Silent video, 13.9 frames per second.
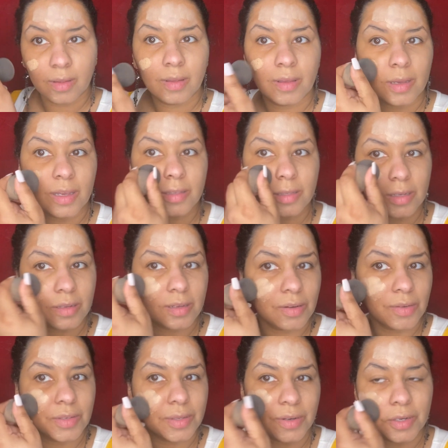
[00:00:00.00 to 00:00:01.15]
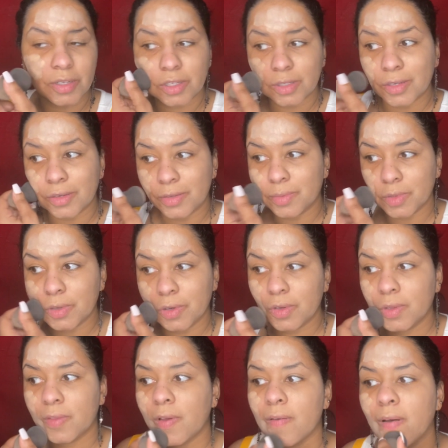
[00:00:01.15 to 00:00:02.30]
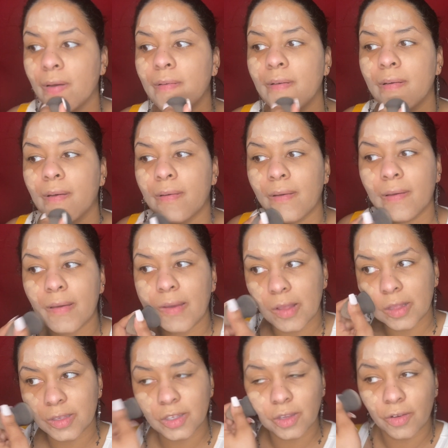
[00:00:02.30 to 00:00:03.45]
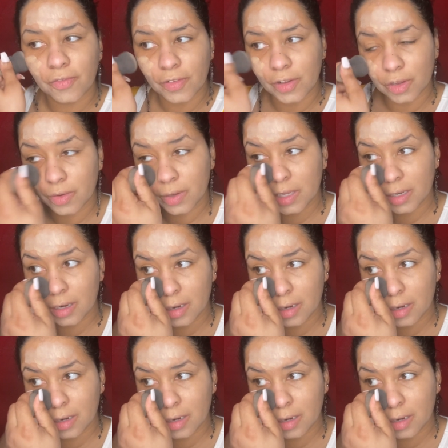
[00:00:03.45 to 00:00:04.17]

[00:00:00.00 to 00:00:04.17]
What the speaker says: because it goes on so smooth and so fluid.